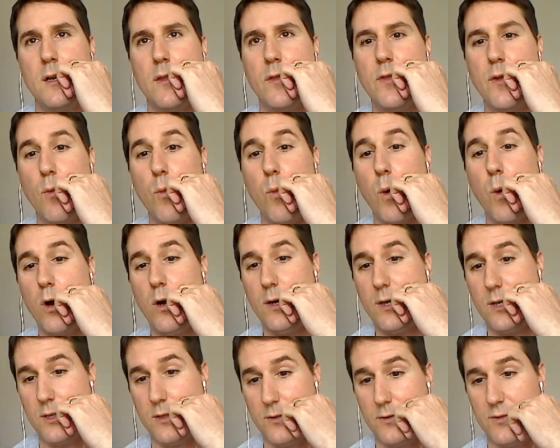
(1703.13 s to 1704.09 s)
the
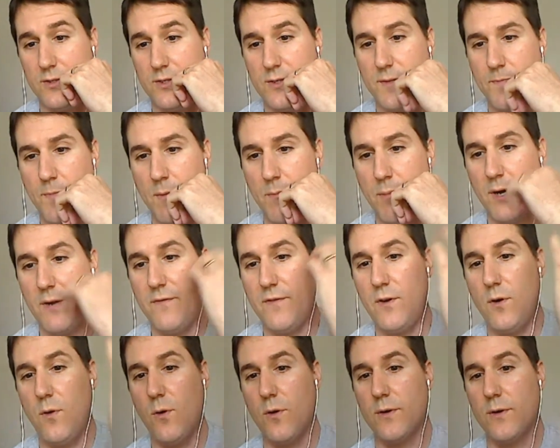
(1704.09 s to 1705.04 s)
workers. But
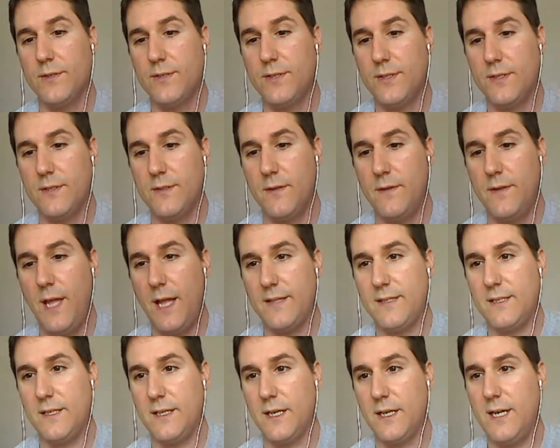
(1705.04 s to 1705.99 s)
of course,
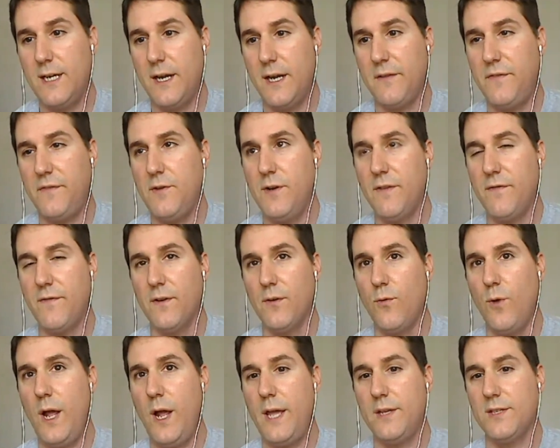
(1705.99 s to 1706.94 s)
that's going to cut a few
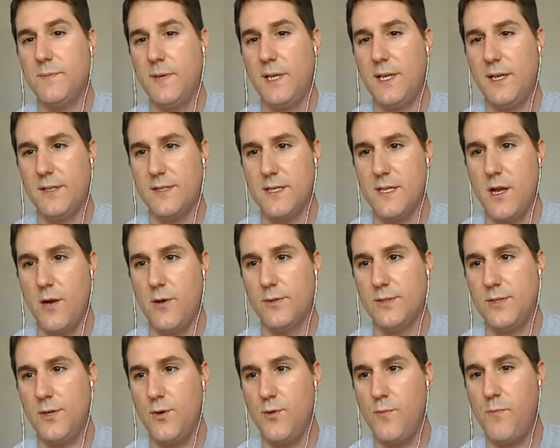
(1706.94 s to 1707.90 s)
different ways, because
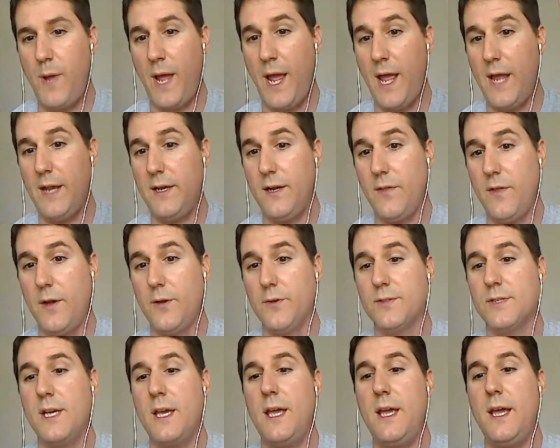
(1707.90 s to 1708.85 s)
those who penned
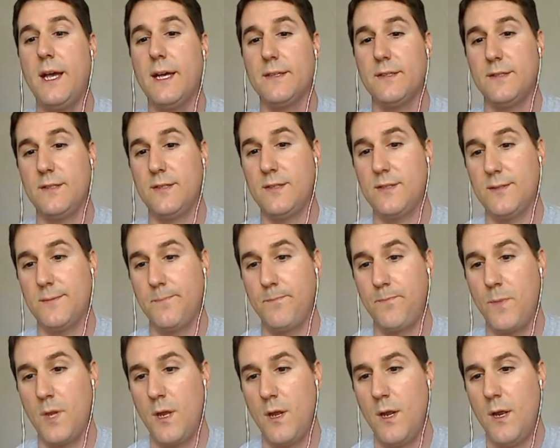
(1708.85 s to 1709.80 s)
those hits
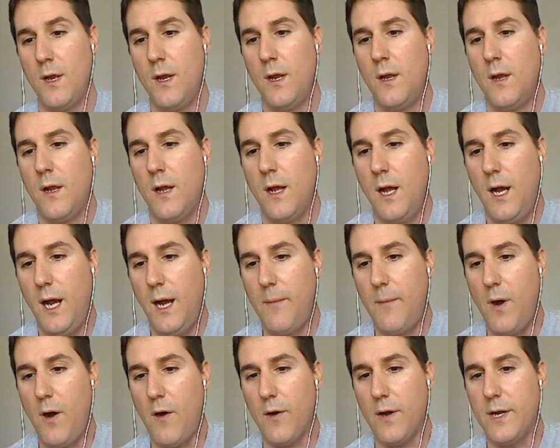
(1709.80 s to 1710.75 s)

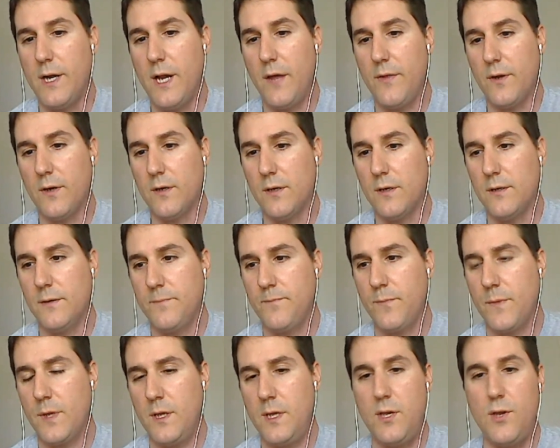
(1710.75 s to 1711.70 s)
are another
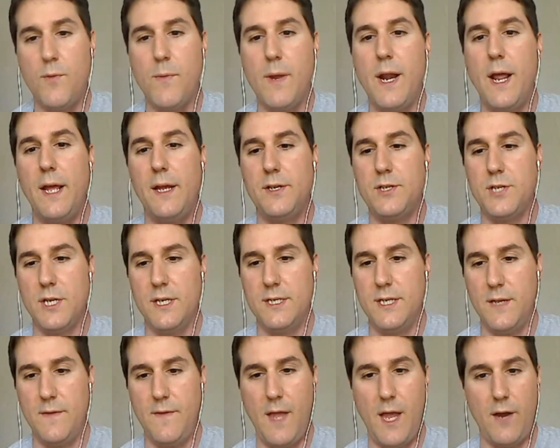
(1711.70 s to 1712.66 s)
human agent
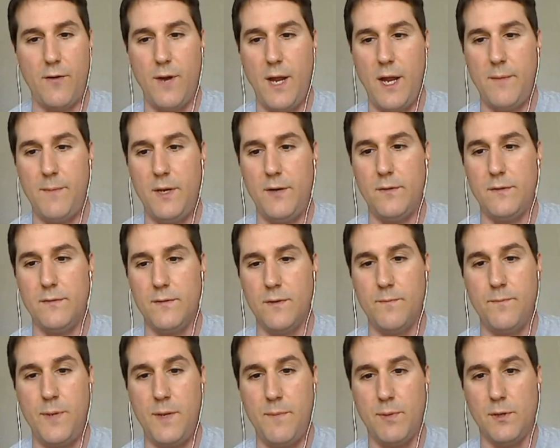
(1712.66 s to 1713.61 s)
in that, right? The
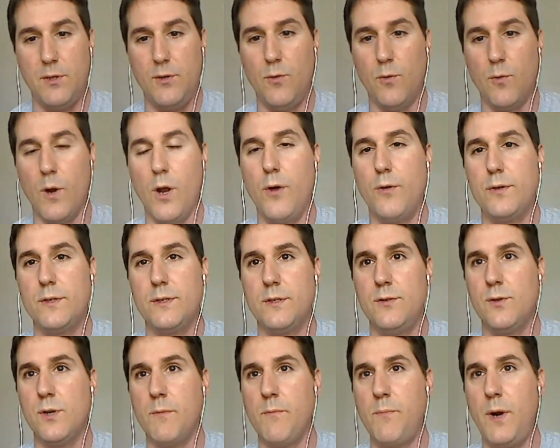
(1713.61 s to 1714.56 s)
people
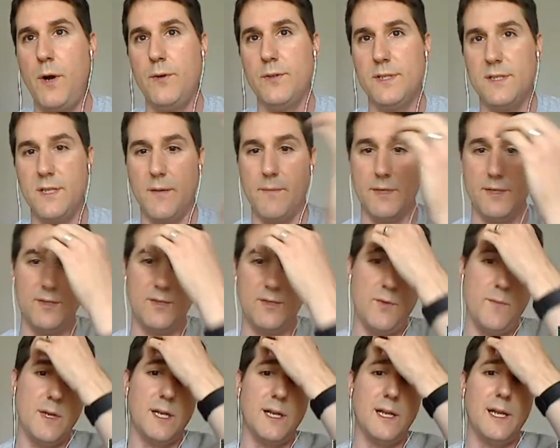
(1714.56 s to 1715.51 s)
who composed them,
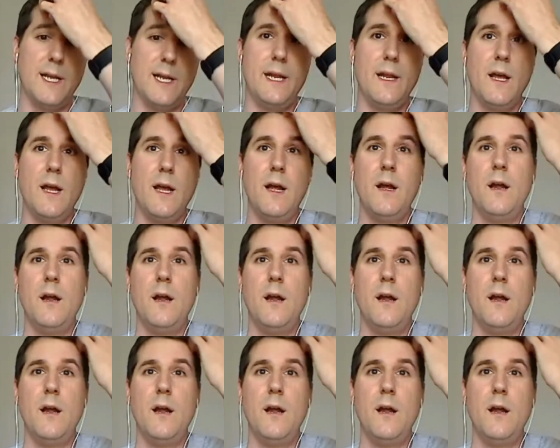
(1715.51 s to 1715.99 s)
assumedly,